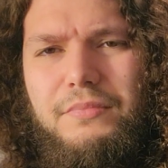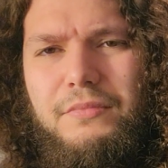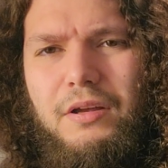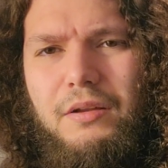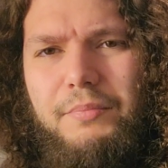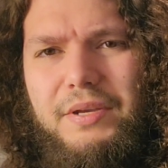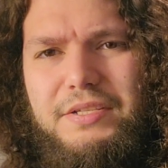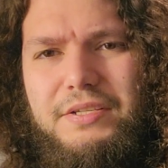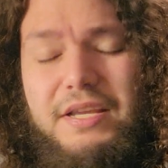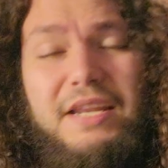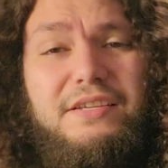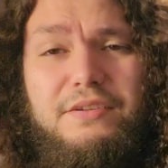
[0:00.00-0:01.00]
on
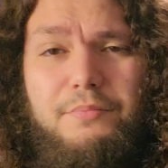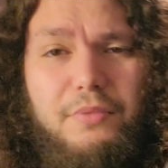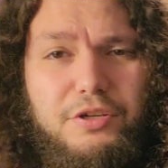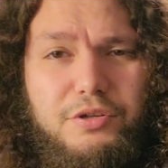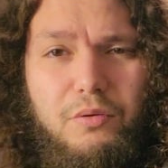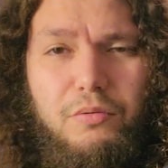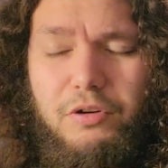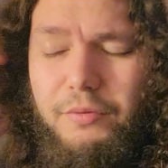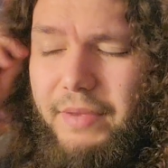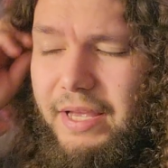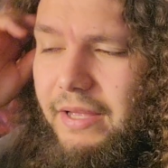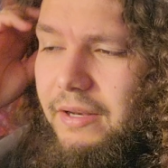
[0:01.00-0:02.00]
business, and he's a much older
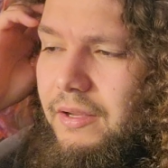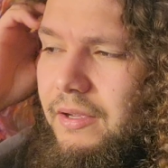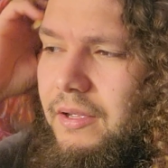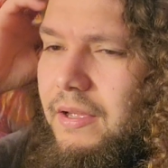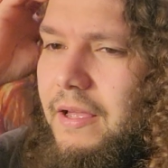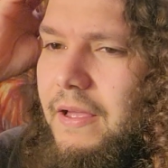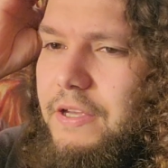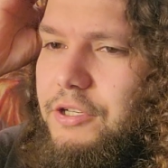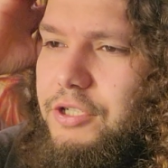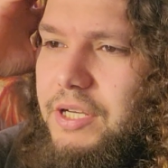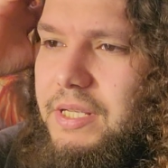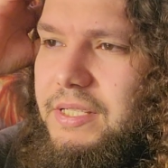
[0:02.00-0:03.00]
man.
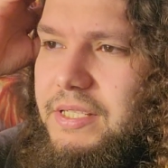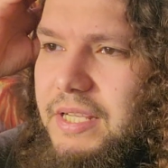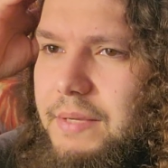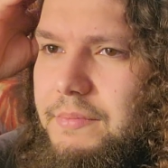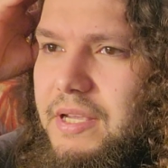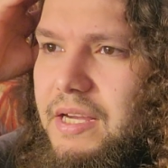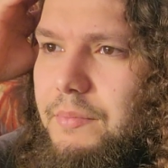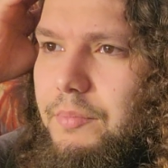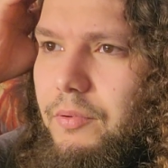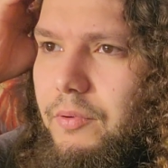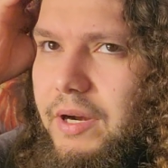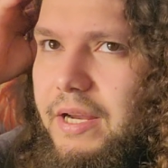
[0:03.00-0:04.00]
She seems like a
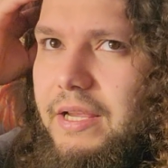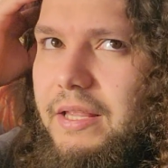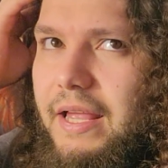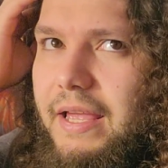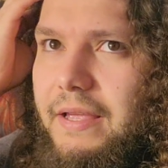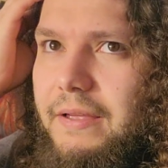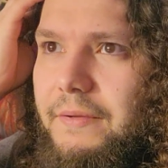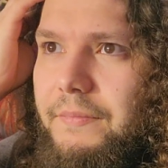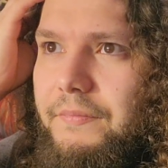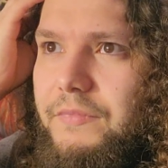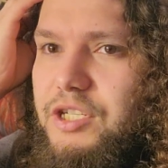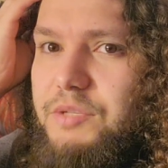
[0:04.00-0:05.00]
pretty like
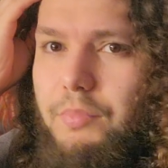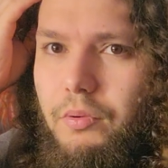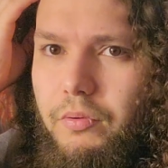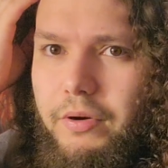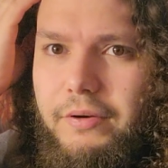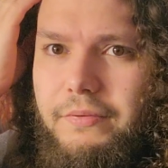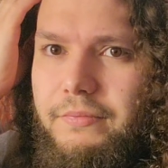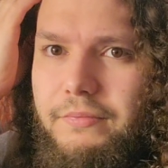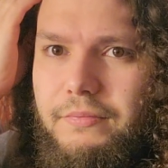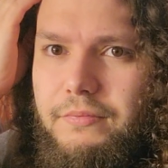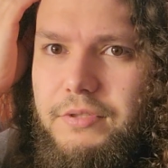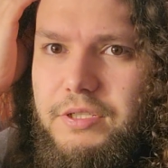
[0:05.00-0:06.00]
she's bored.
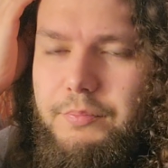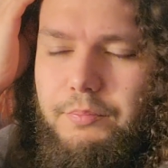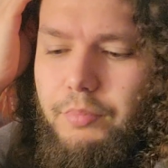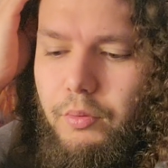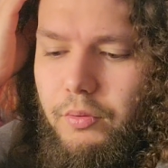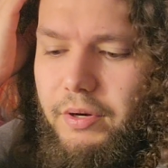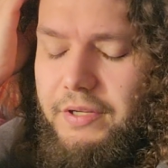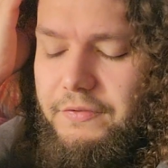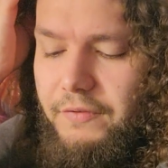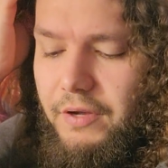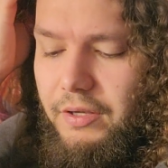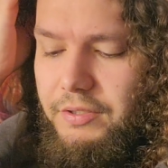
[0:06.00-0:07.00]
She's bored as
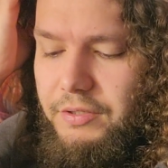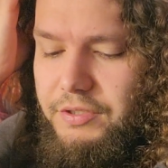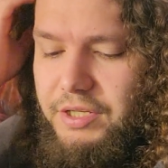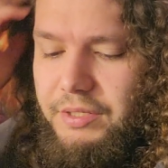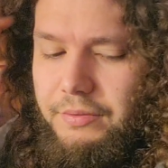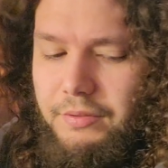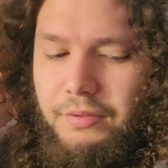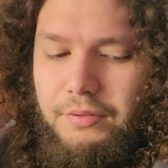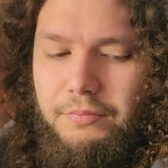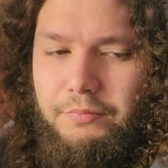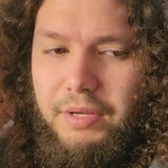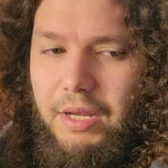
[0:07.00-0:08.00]
fuck. So she
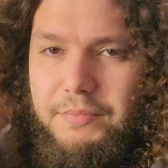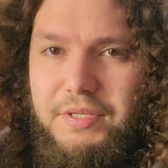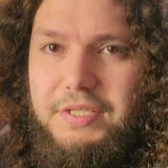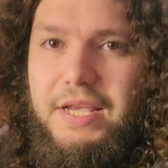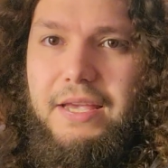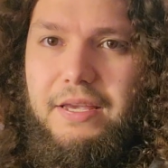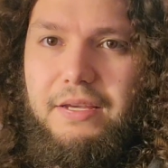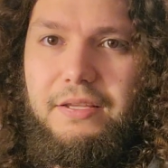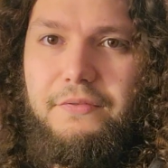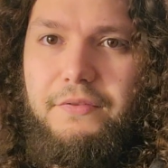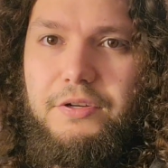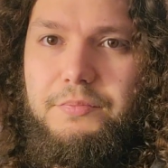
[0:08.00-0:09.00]
becomes a psychic in
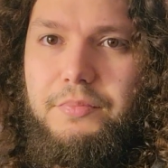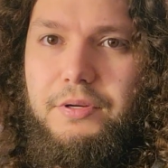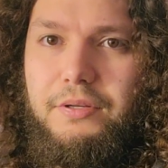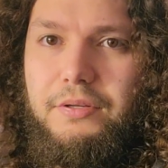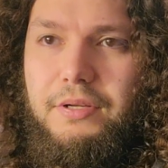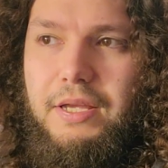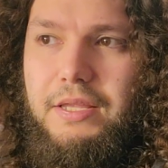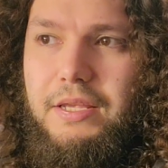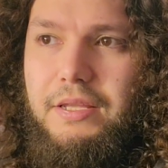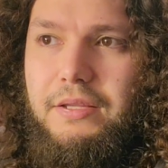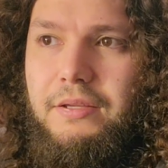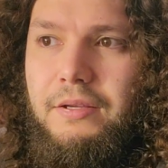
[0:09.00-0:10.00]
the first book, and
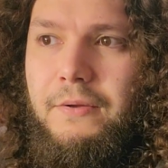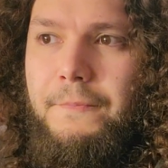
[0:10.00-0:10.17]
then